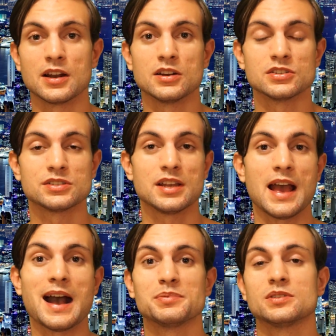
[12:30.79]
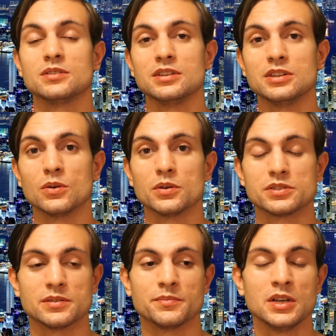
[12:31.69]
that are just absolutely
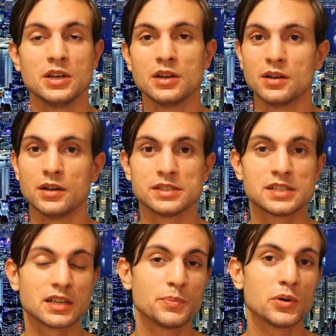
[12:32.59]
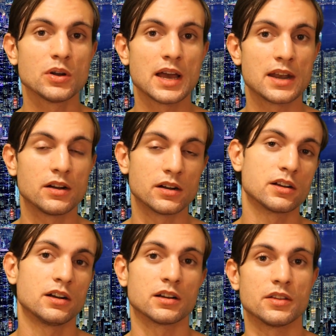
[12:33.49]
awesome. Singapore and
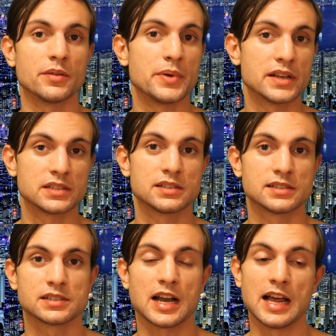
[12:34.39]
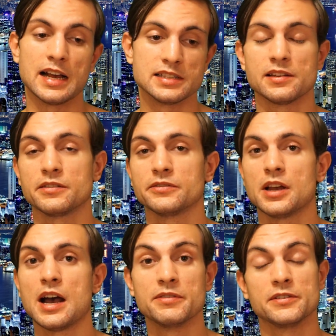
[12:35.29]
Hong Kong are the best skylines
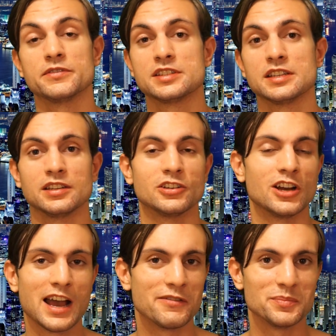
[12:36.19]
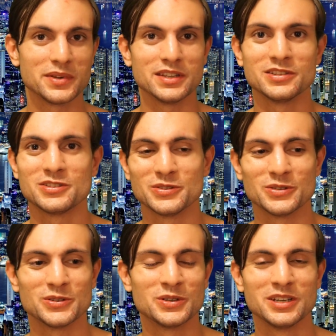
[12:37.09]
I've ever seen. I haven't been
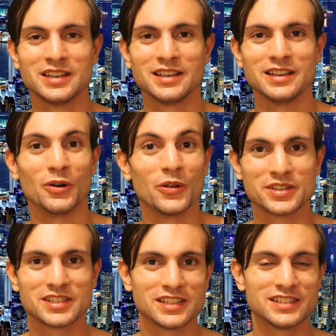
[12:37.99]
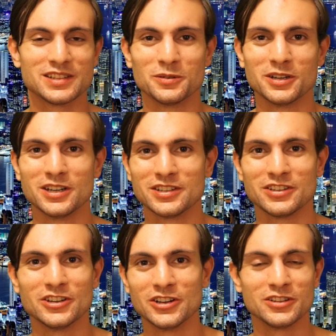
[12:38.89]
to all the cities in the world,
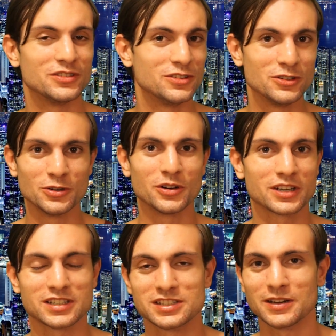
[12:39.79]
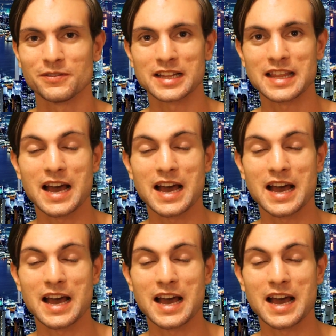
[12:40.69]
New York and stuff like